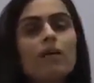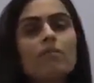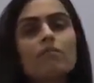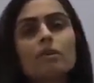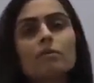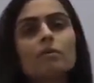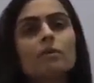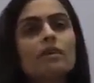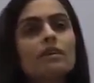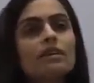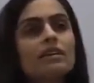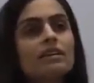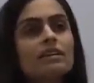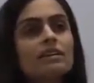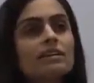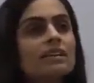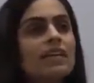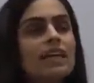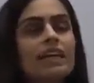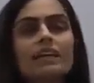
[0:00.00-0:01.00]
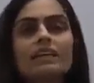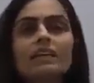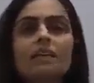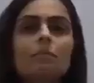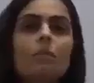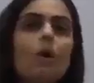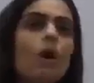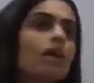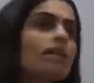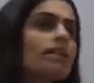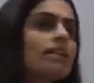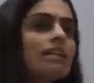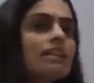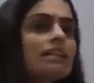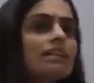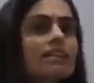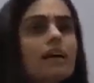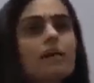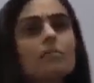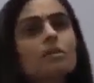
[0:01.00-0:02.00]
everybody's letting their
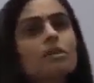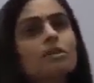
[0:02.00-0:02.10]
politics come